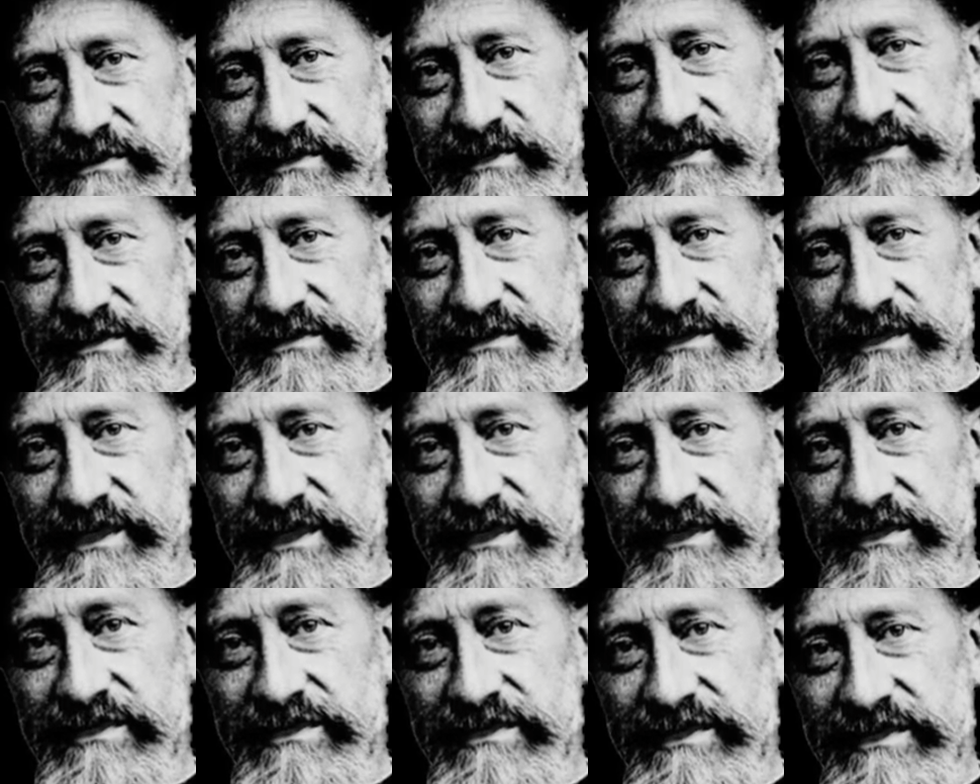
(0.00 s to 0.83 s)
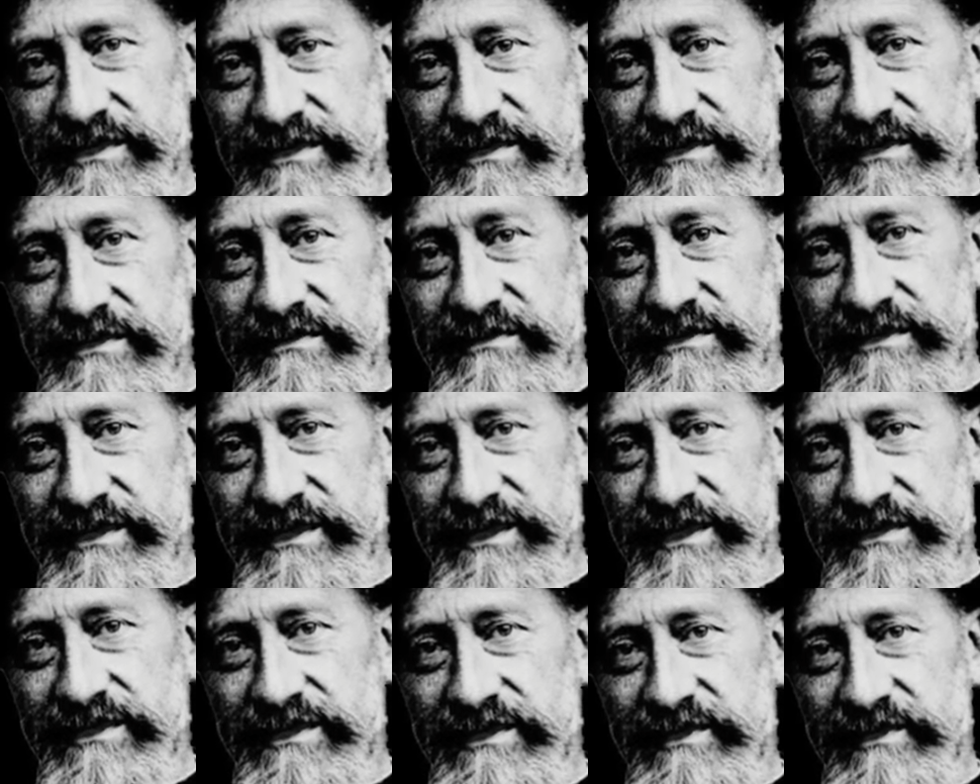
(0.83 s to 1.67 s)
In nineteen oh
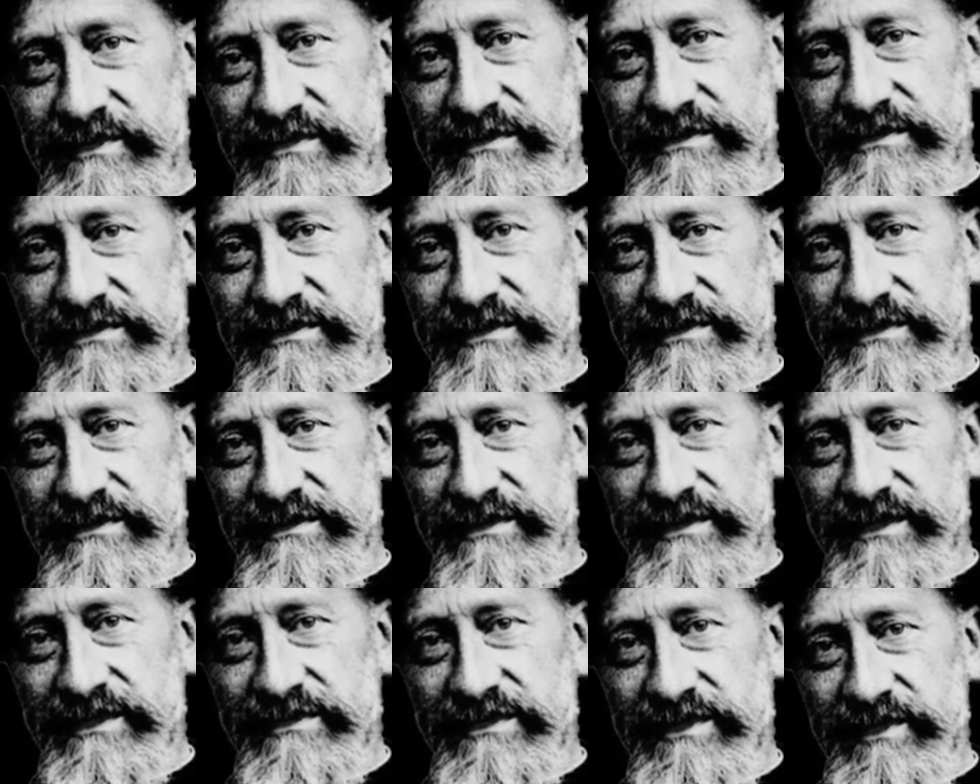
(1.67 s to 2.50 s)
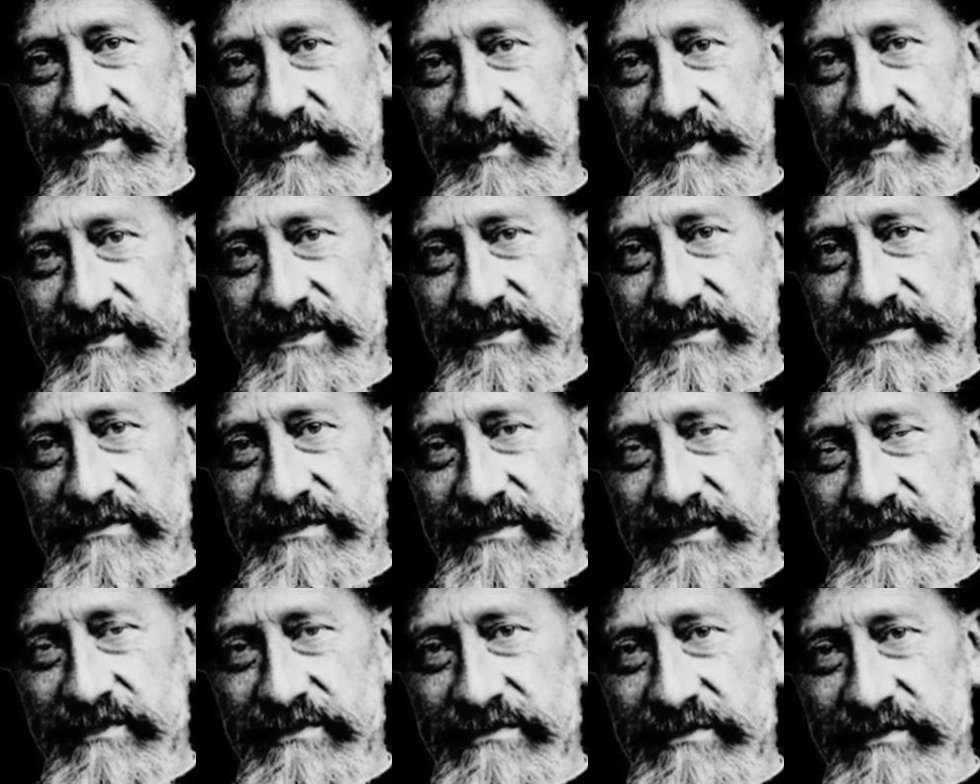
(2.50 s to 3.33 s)
nine, at
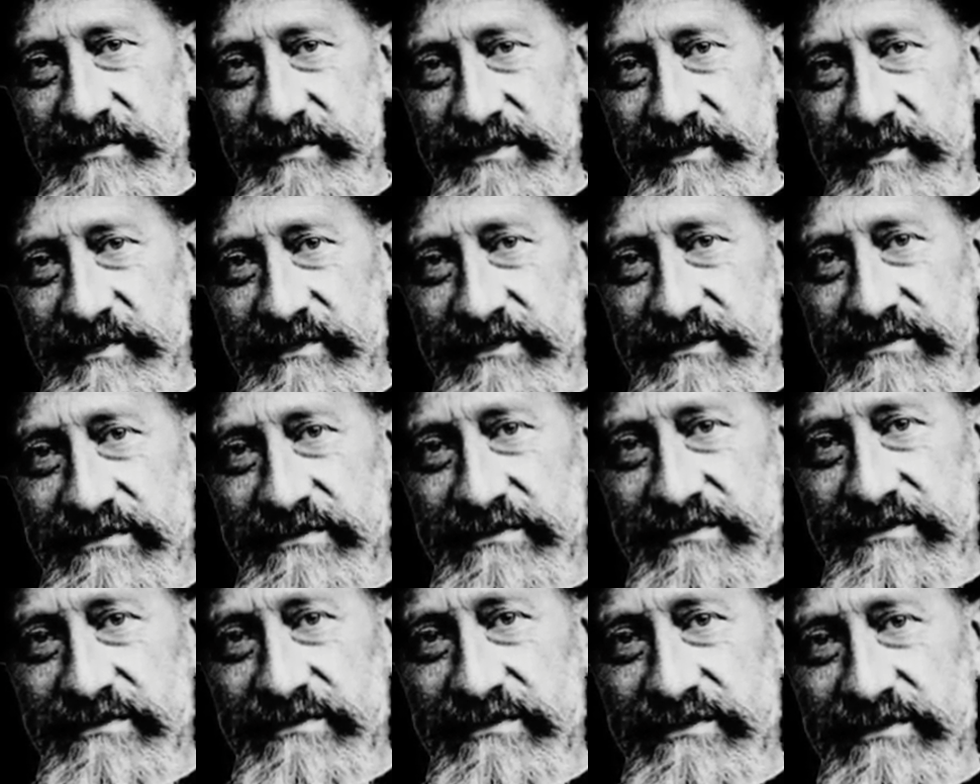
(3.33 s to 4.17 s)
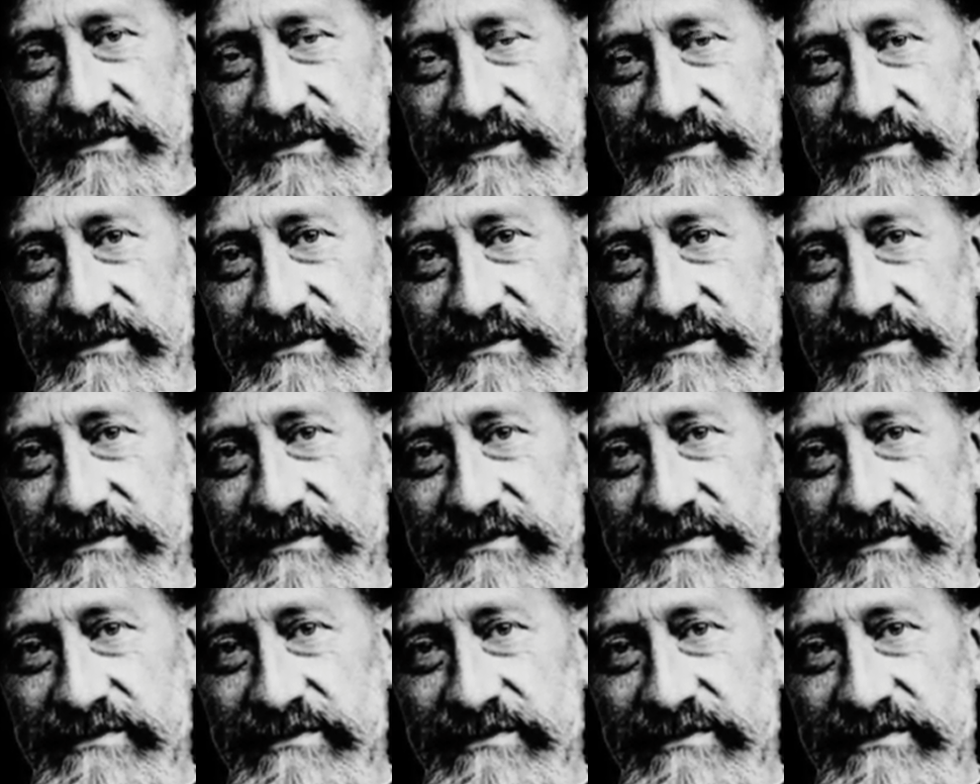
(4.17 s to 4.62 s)
thirty-one years of age,